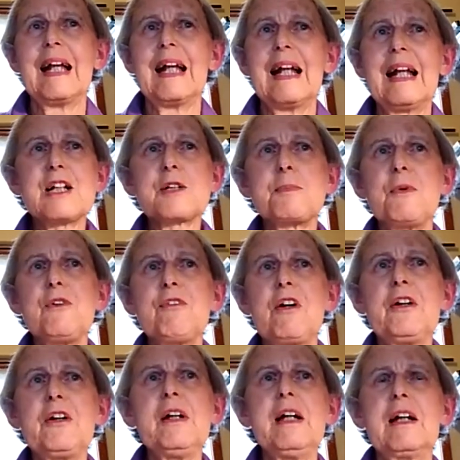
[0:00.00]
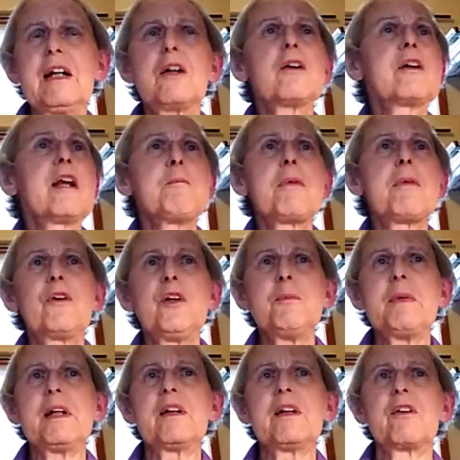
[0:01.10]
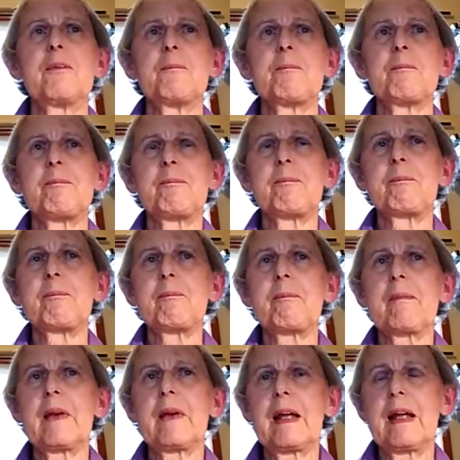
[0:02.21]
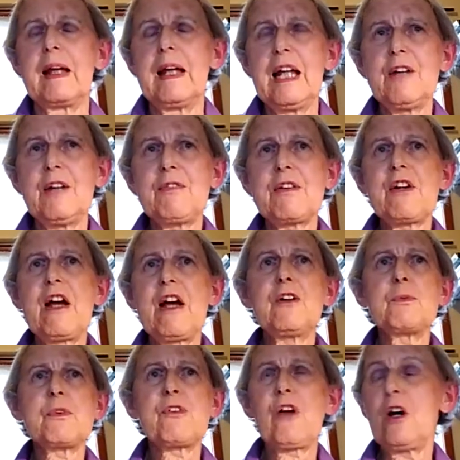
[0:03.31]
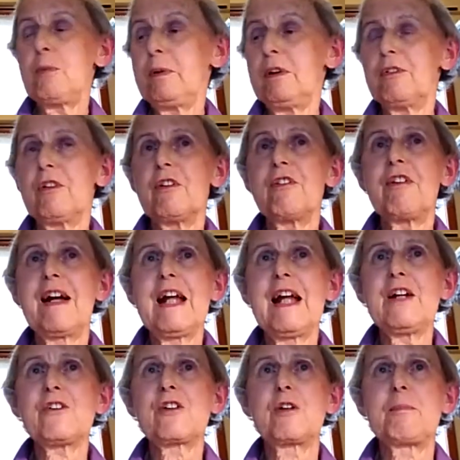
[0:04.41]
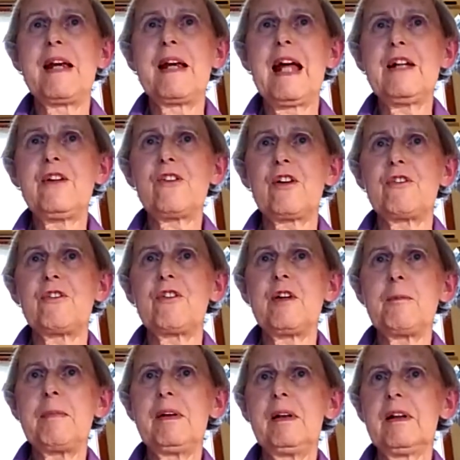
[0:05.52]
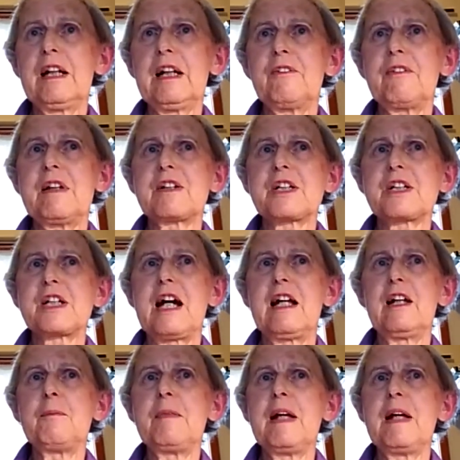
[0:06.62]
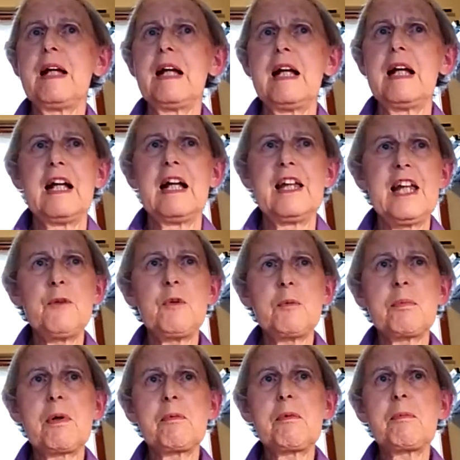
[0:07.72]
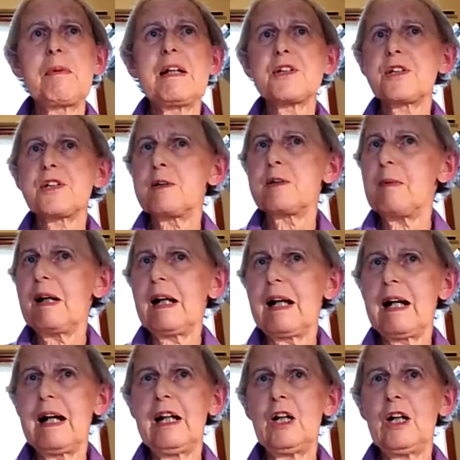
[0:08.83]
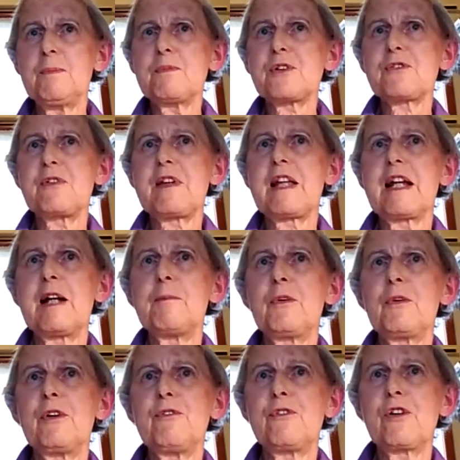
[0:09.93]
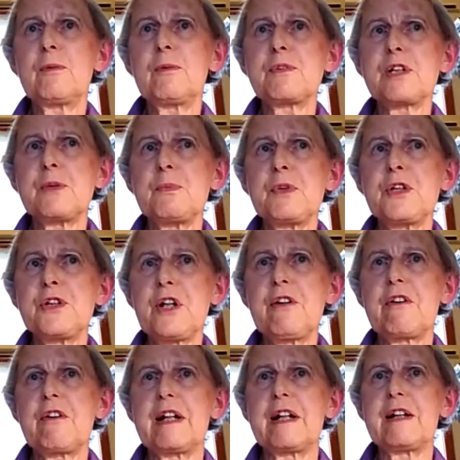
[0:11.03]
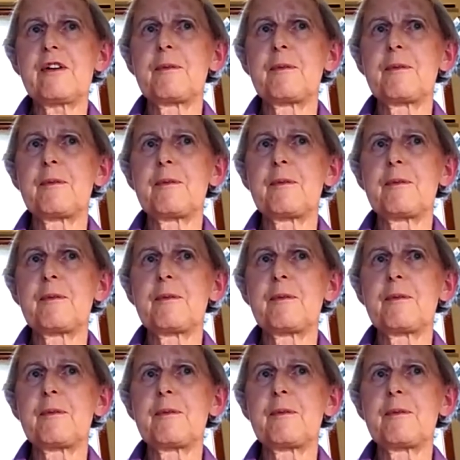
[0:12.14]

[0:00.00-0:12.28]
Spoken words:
Let's move on and look at employment. If the town was hoping for a financial bonanza from the building of the asylum, there were probably similar high hopes for the number of jobs it would generate.